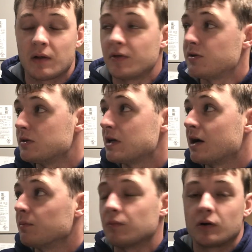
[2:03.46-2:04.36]
this is
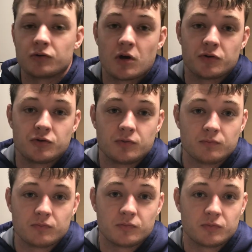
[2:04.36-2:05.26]
not a
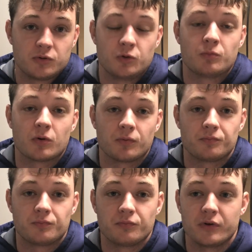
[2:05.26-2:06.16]
super
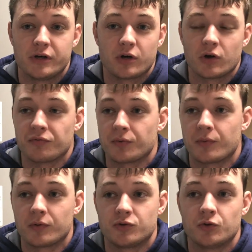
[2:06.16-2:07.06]
recurve
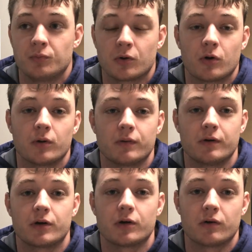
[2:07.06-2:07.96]
or super curly
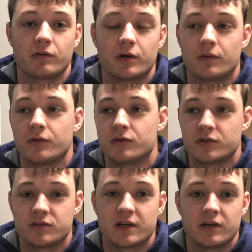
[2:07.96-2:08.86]
recurve. You know, this is
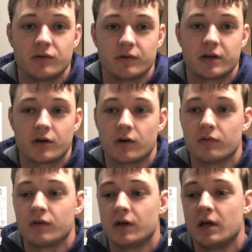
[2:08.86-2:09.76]
a standard
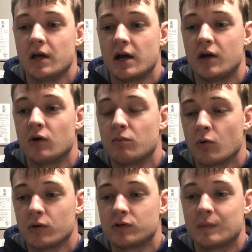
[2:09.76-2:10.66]
recurve. I know
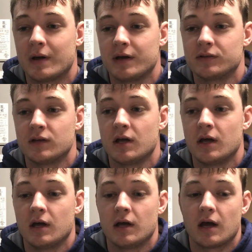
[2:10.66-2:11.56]
Morrison makes
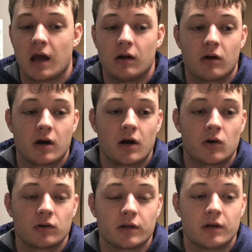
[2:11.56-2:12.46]

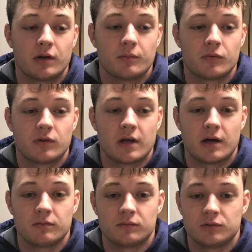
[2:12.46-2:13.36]
$800 limbs that